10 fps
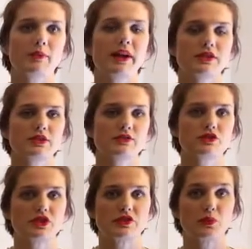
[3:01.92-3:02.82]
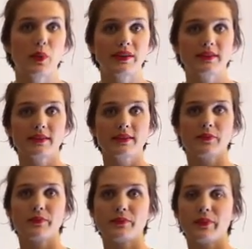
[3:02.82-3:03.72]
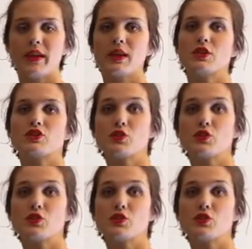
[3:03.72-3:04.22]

by 2 just once. So